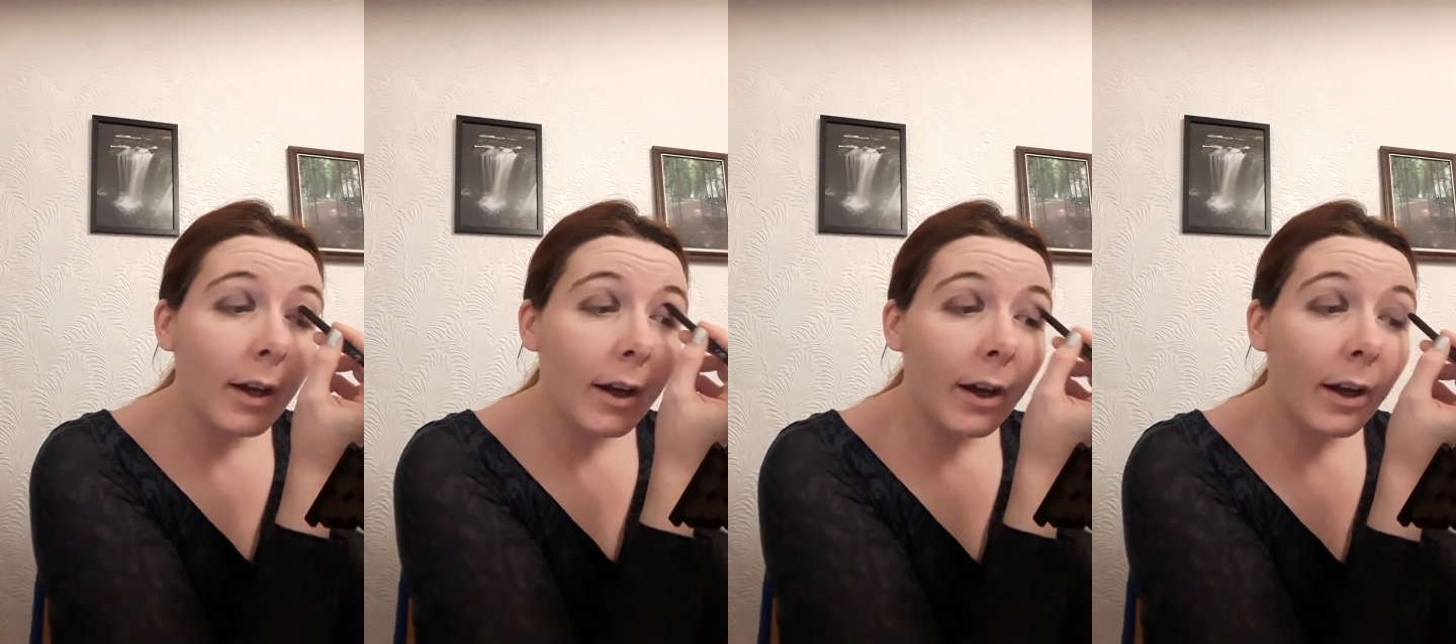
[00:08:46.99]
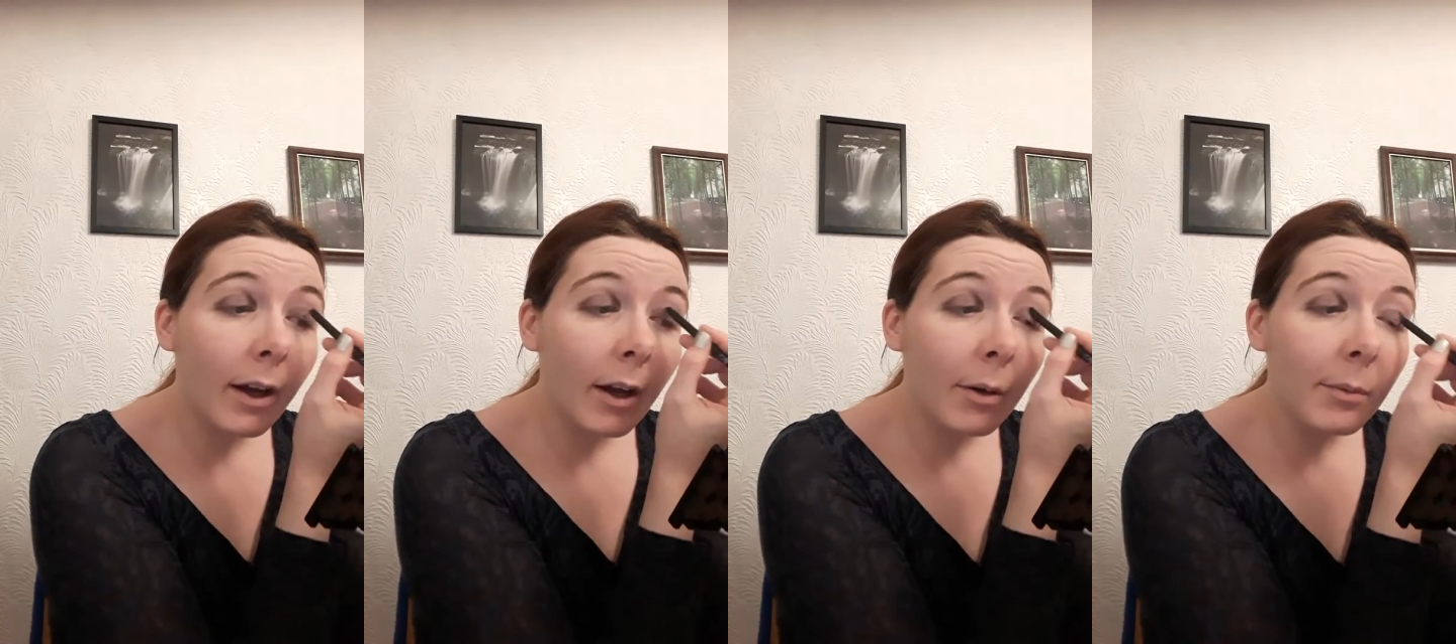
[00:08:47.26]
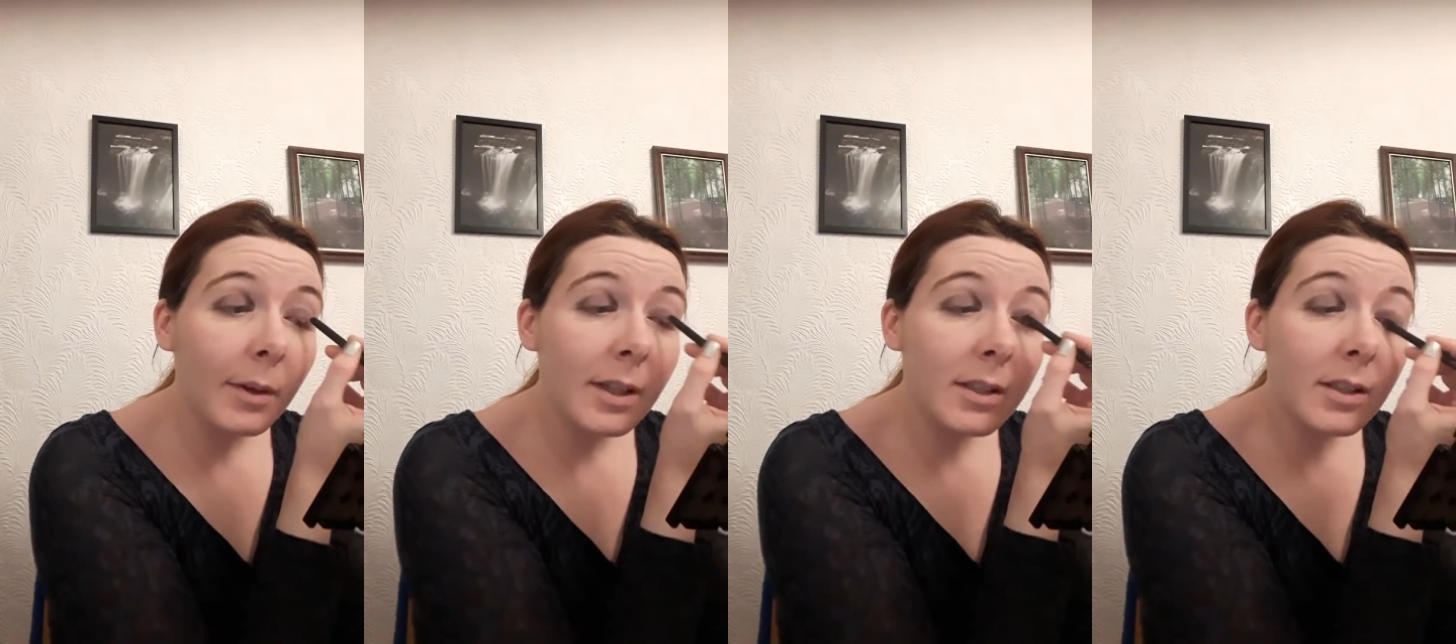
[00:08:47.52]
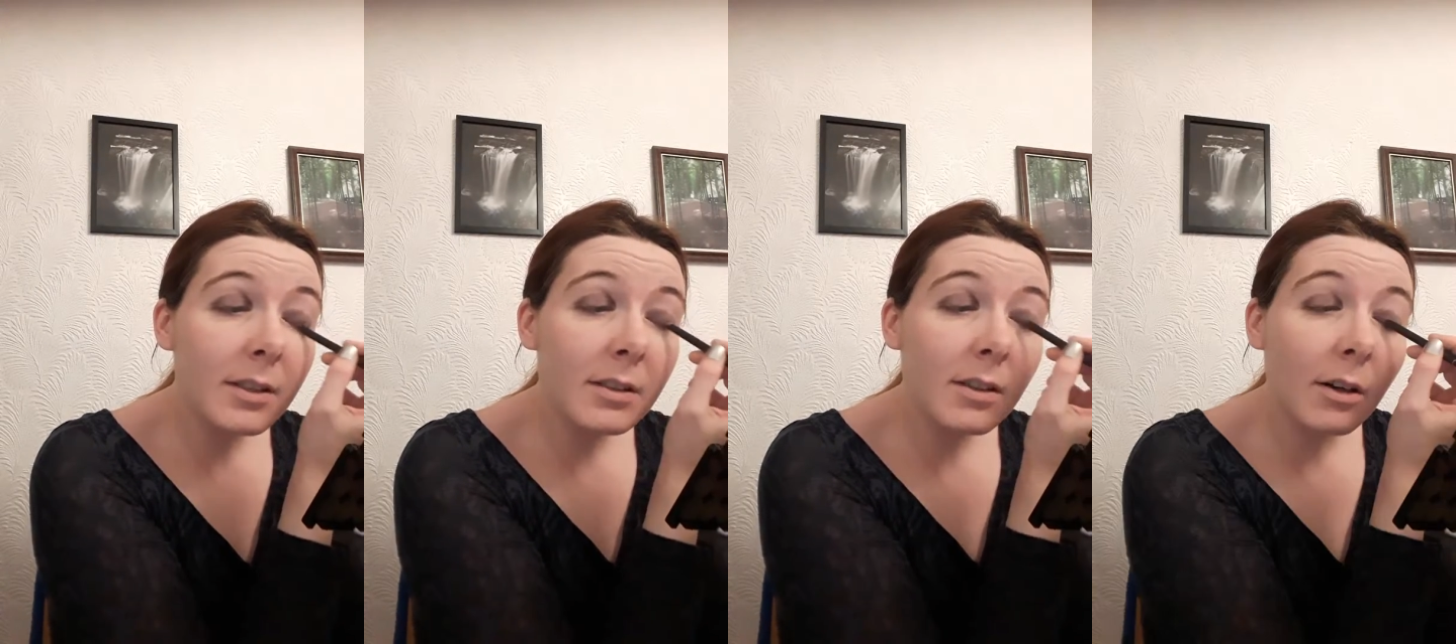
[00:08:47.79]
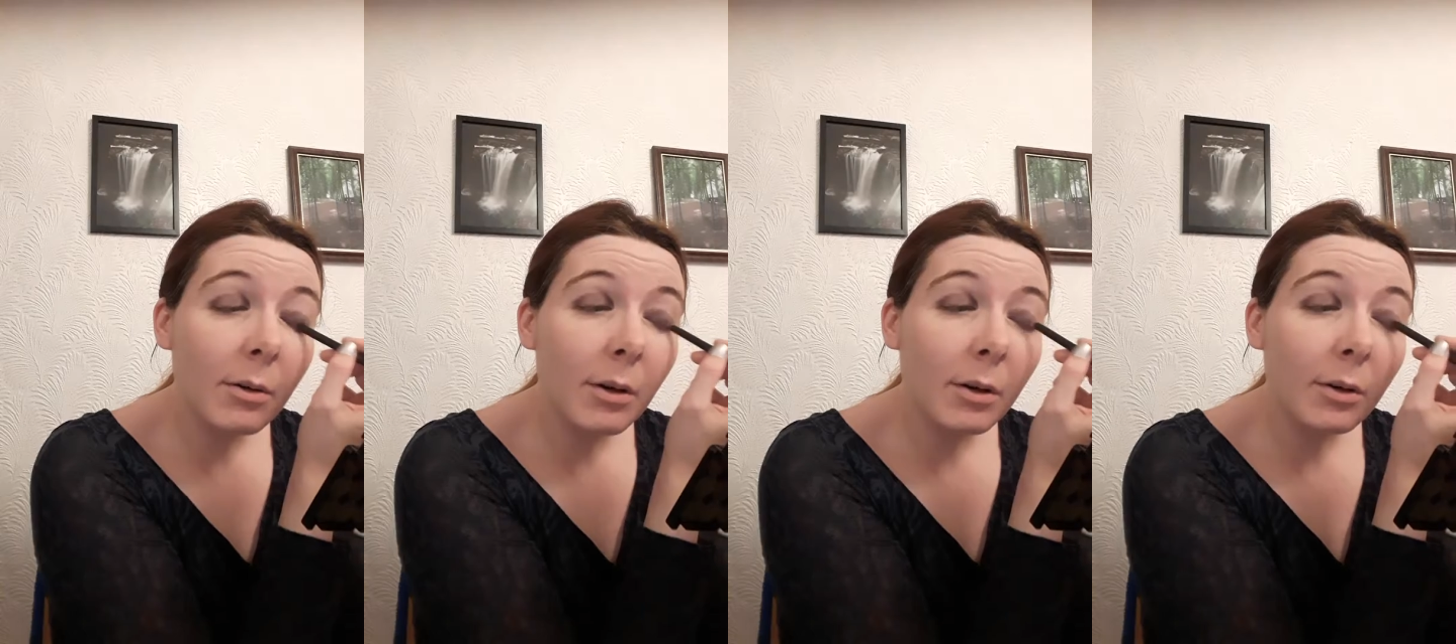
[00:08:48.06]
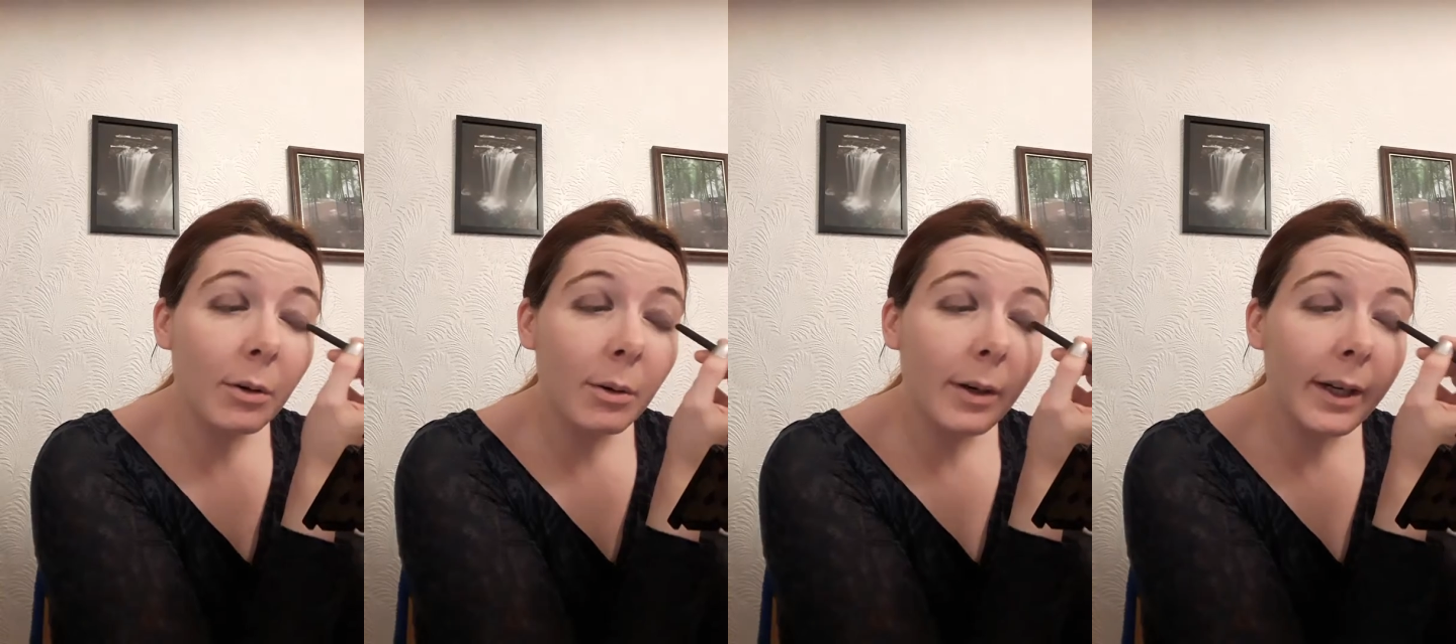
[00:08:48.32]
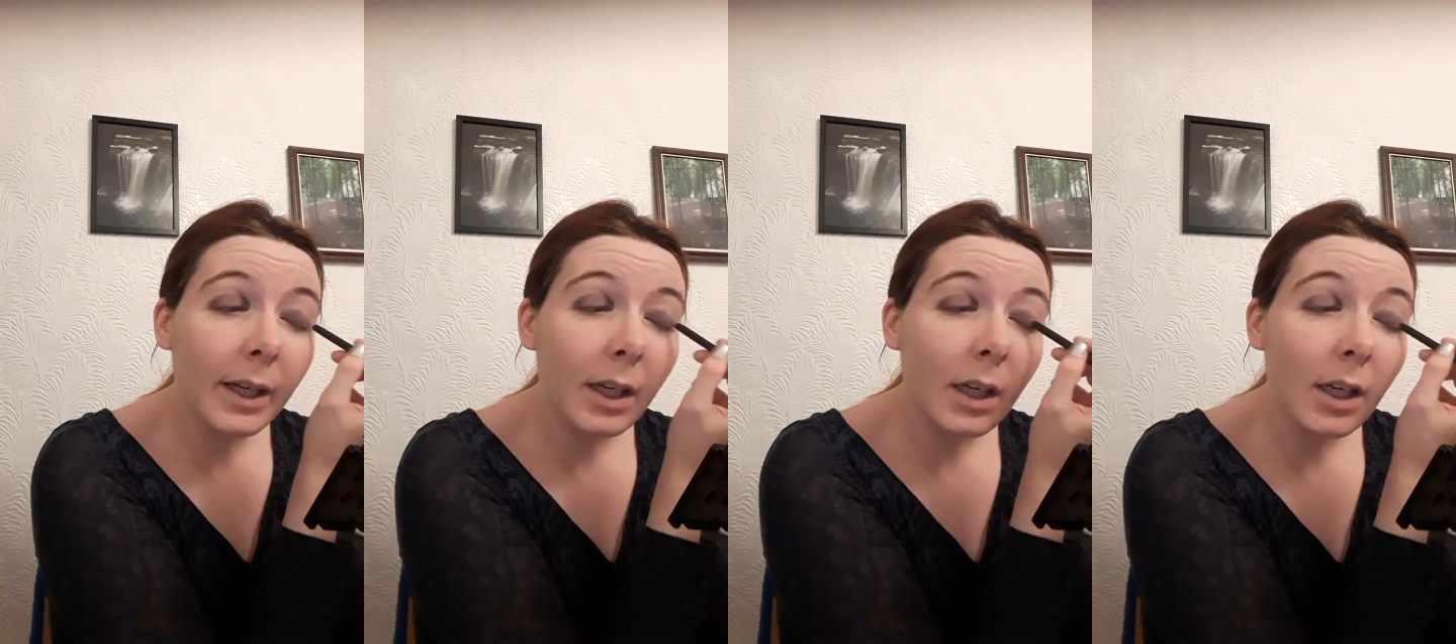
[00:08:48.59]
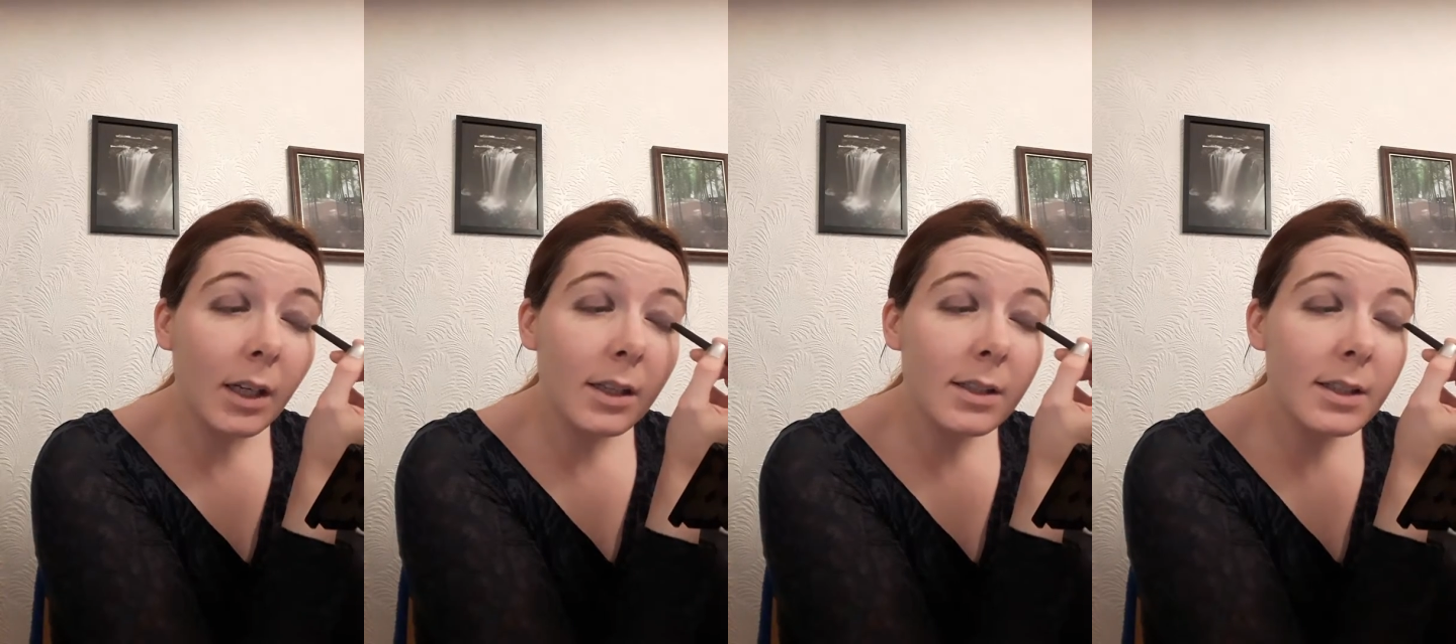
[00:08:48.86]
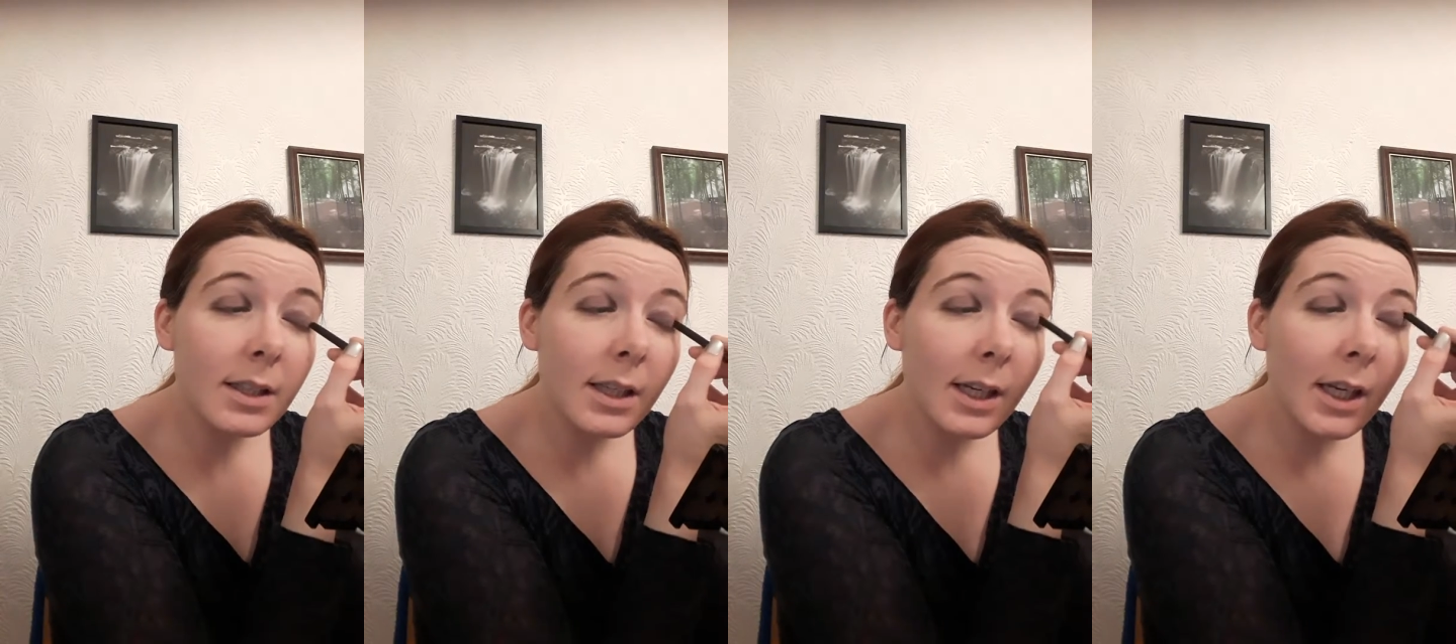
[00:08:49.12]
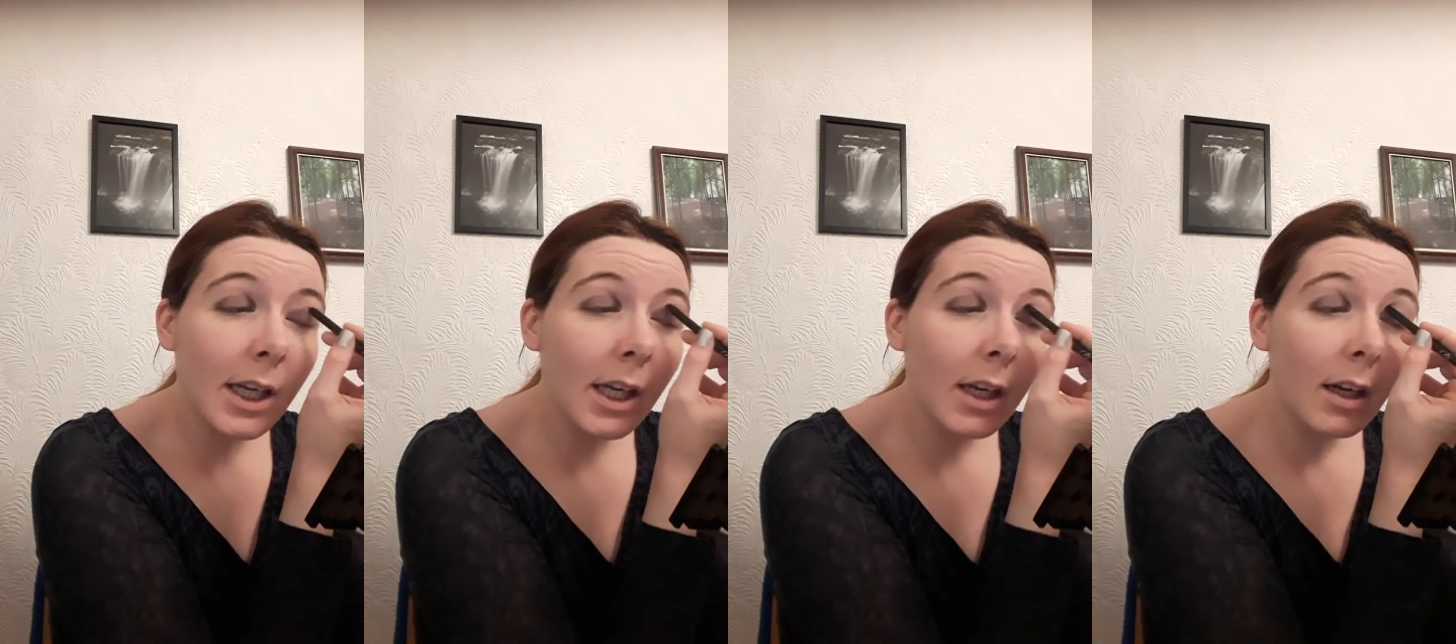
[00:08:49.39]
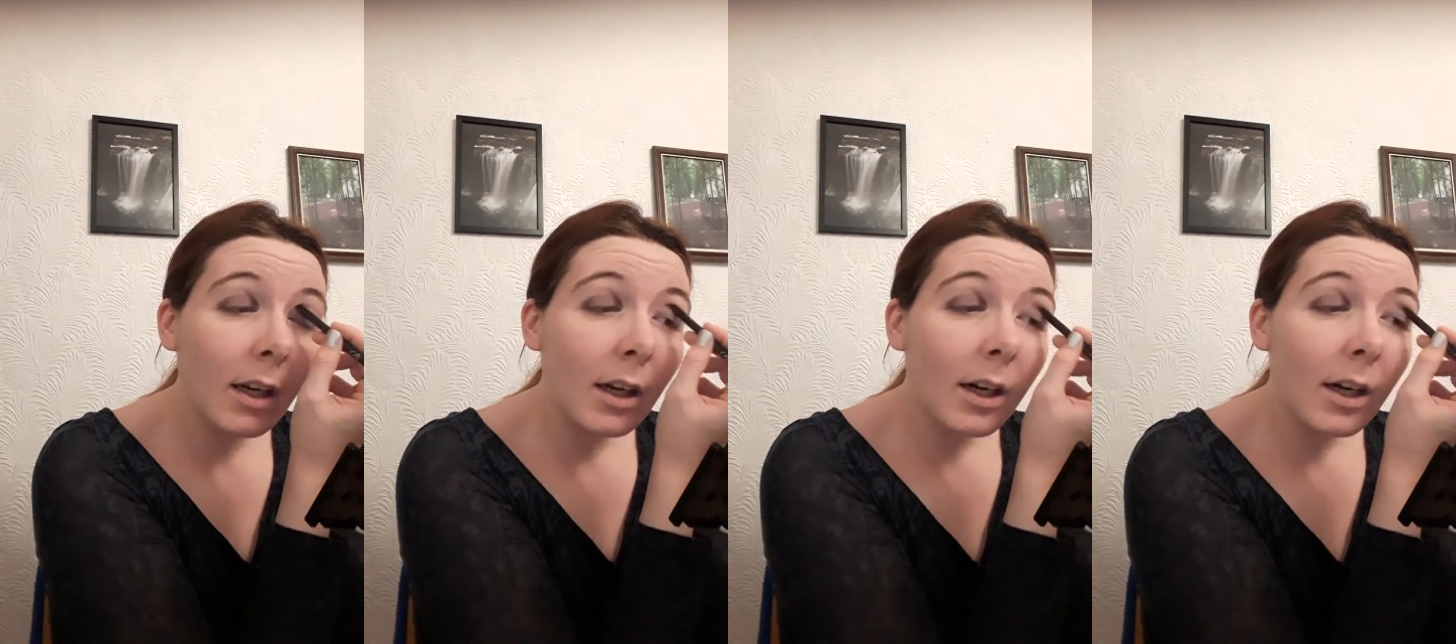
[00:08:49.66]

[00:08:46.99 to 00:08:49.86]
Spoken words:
It does go on quite nicely.